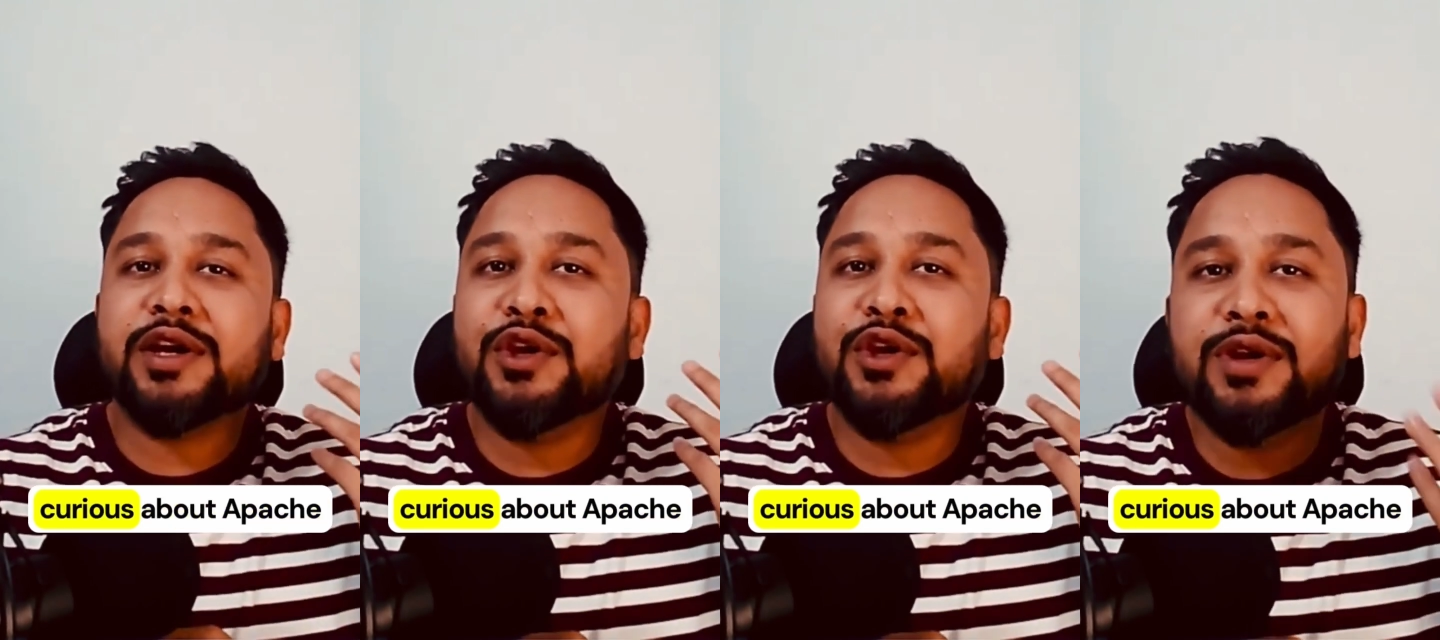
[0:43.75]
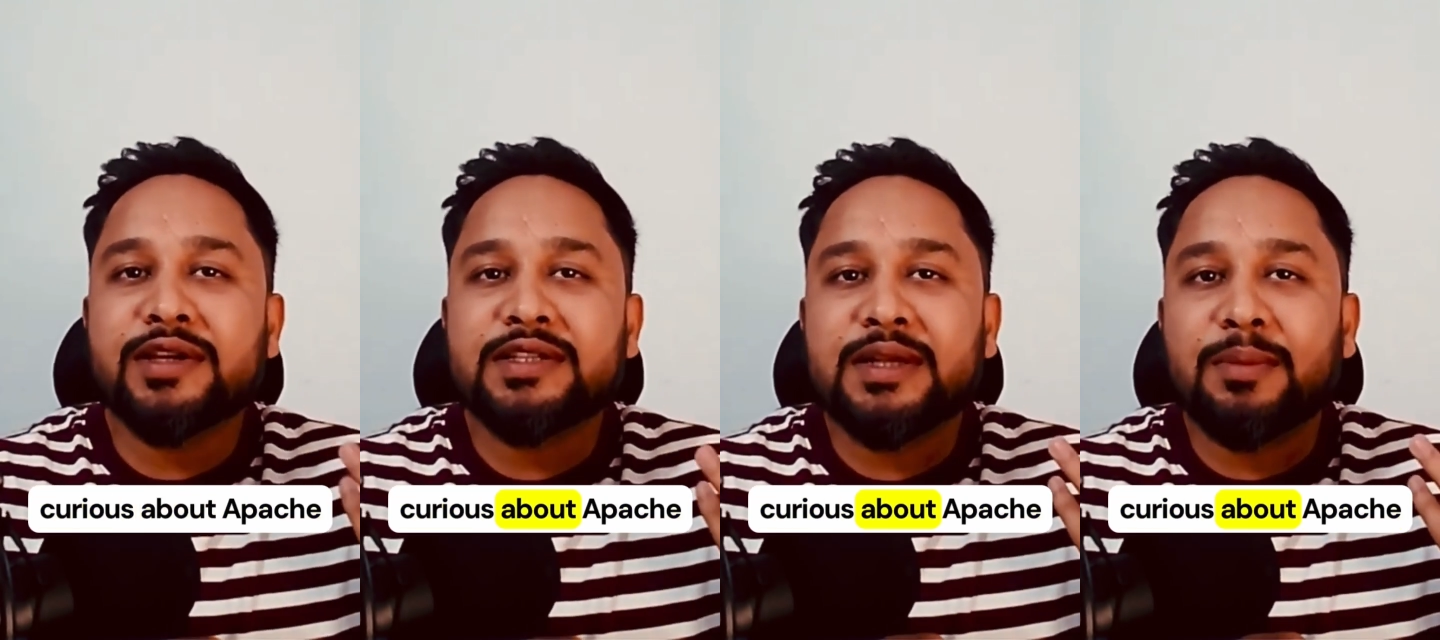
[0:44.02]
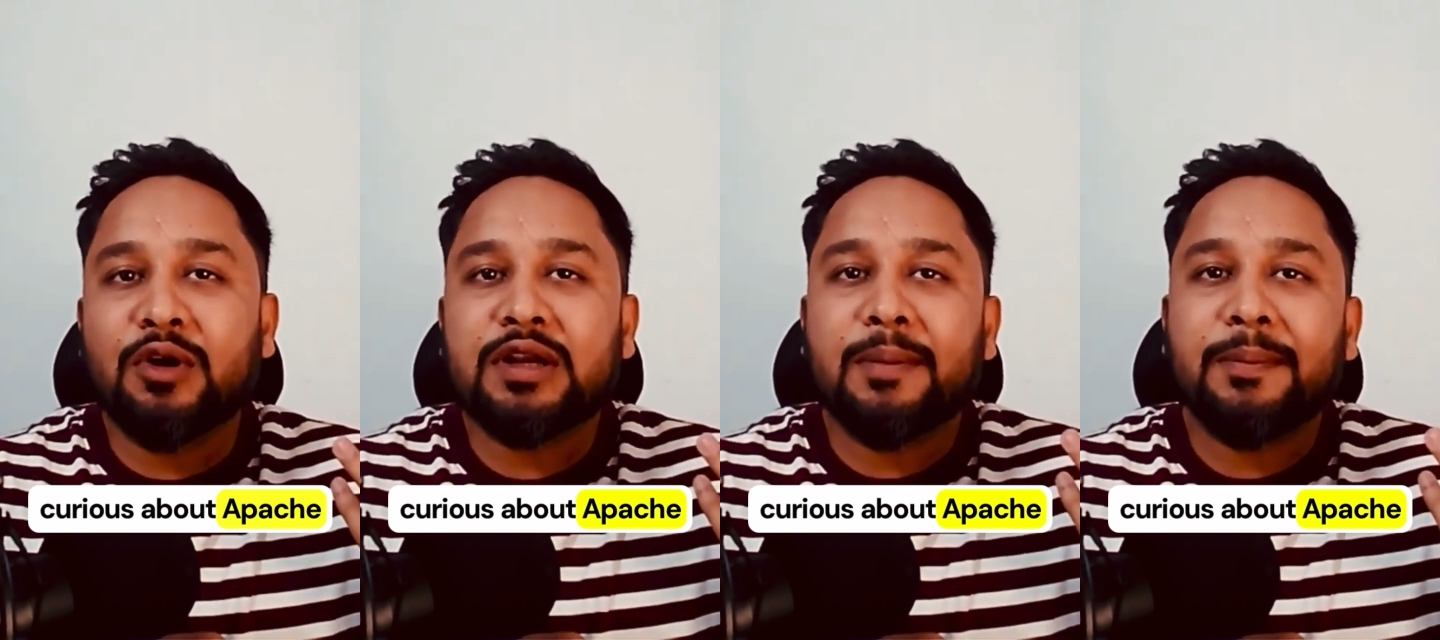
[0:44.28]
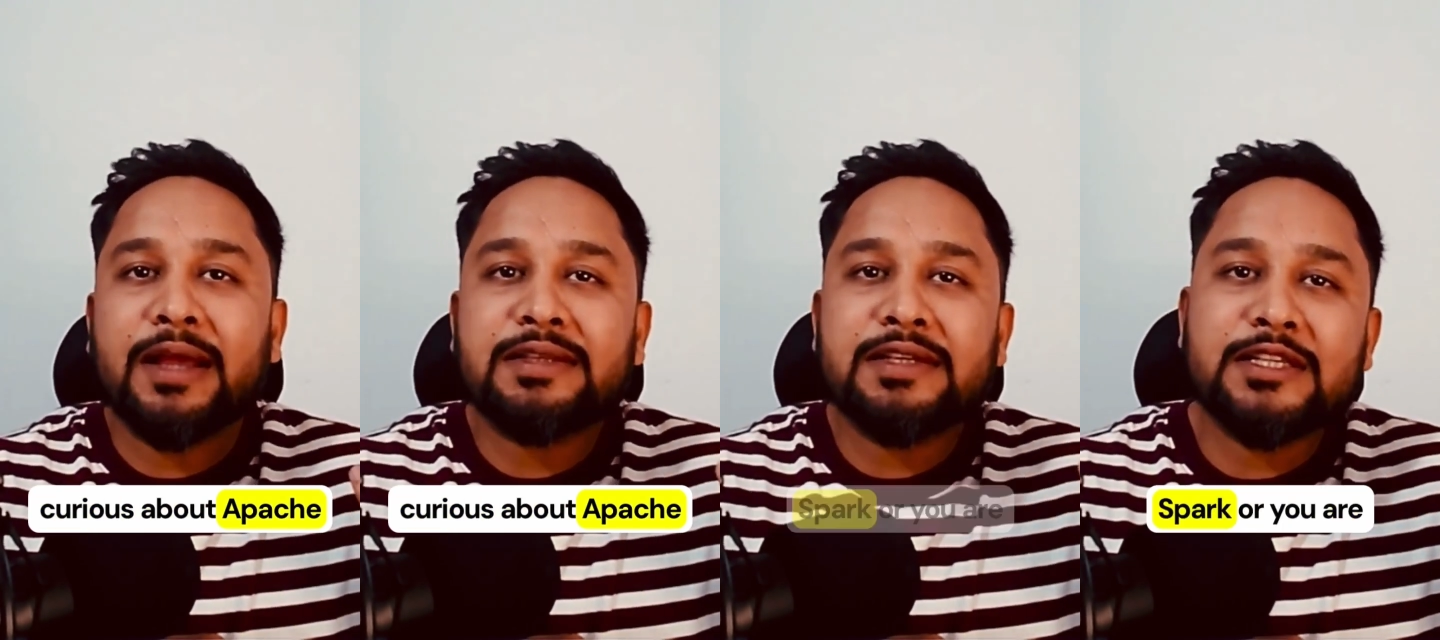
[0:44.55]
curious about
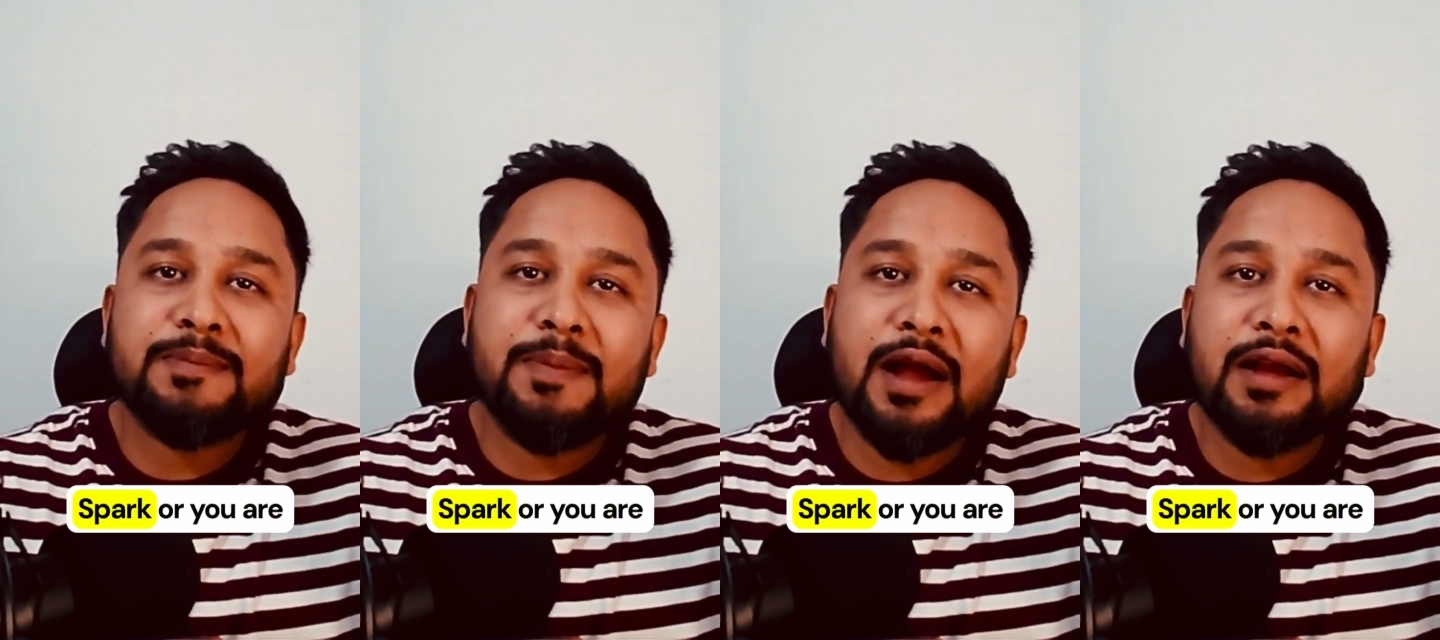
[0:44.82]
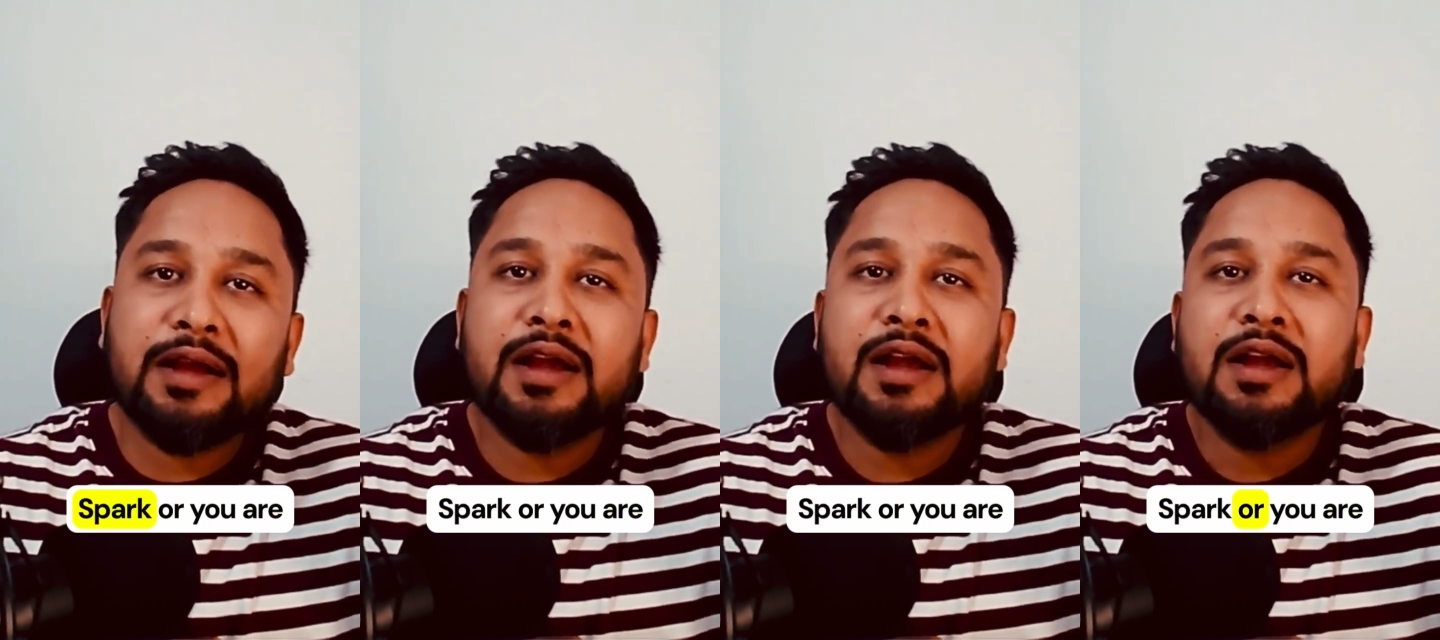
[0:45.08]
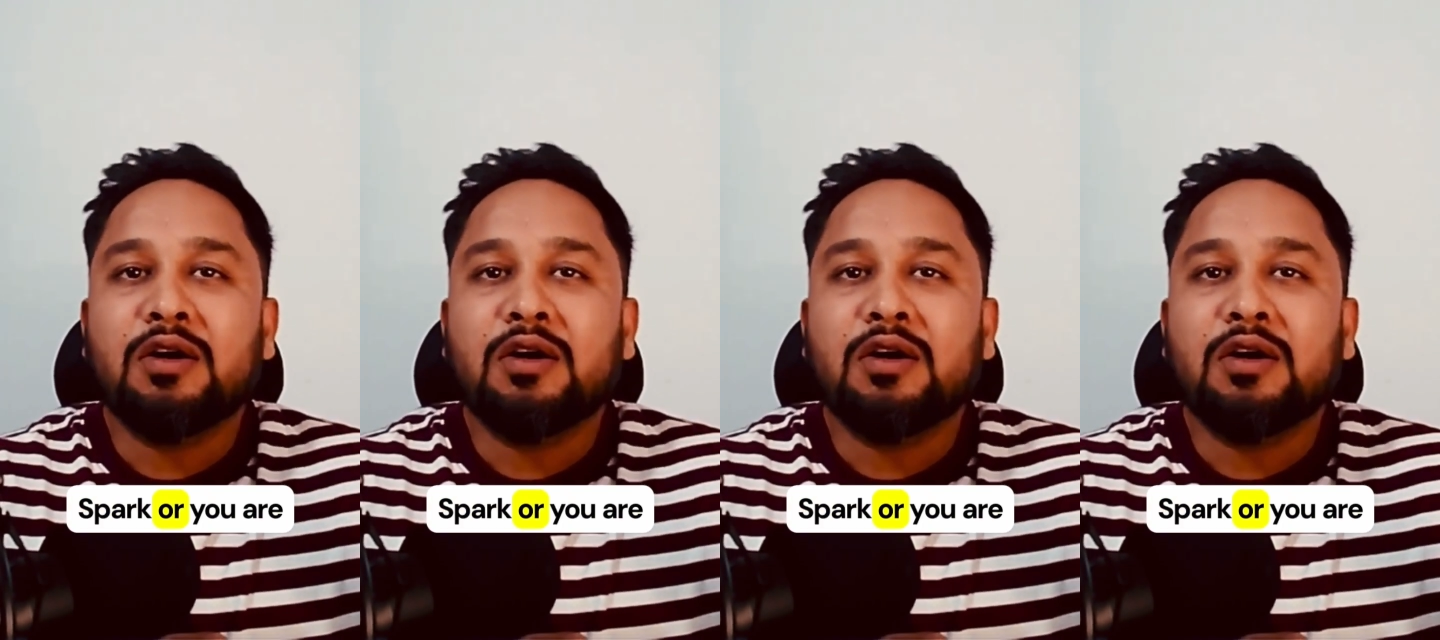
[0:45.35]
Apache Spark